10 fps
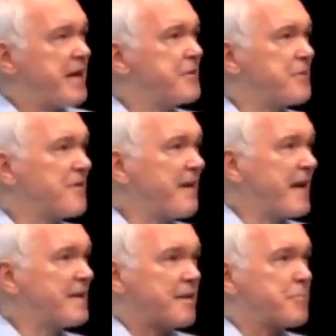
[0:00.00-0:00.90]
manual of
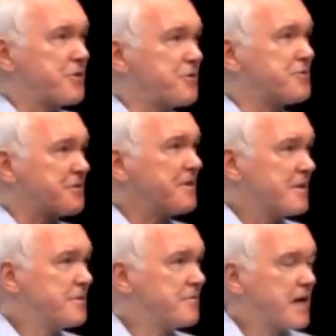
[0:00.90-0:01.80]
hate that produced
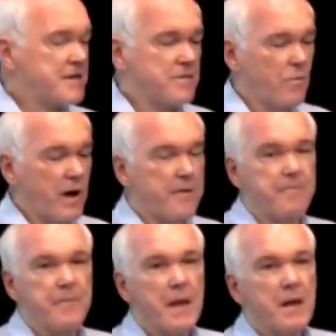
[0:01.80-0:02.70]
2001?
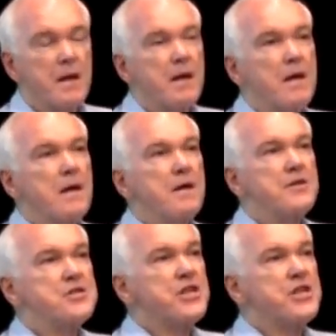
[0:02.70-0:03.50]
The